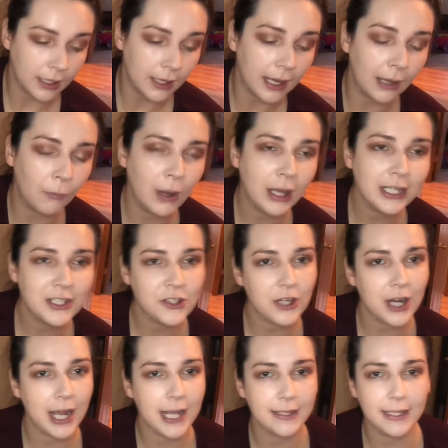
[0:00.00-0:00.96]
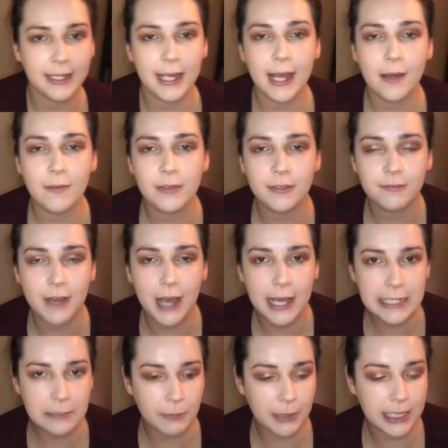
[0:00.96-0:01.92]
I want to try, they have the
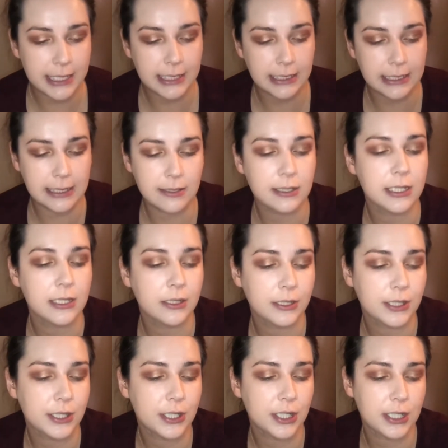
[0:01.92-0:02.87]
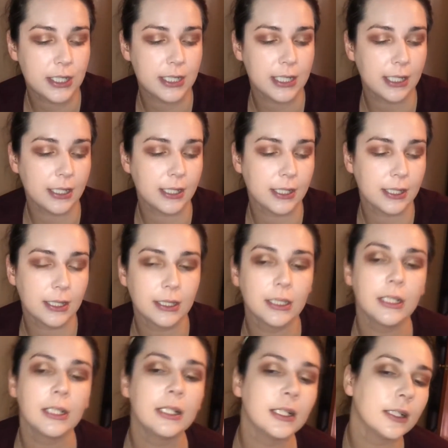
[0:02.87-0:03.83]
Fast Base Concealer Stick
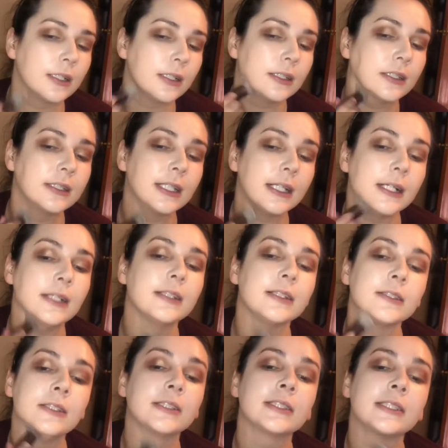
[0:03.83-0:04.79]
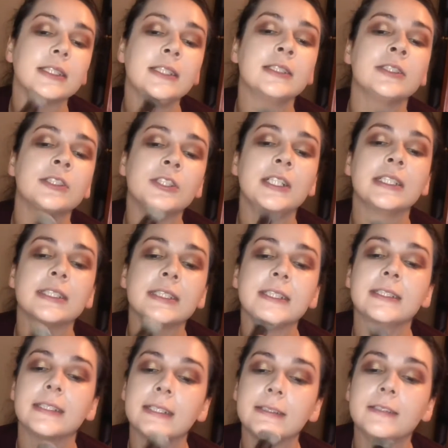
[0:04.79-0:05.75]
that looks
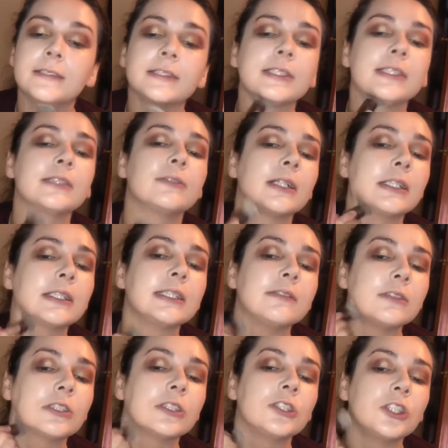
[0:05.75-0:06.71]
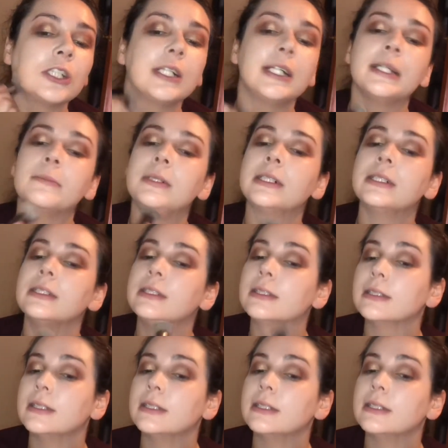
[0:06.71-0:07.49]
interesting that I really want to give it a try, but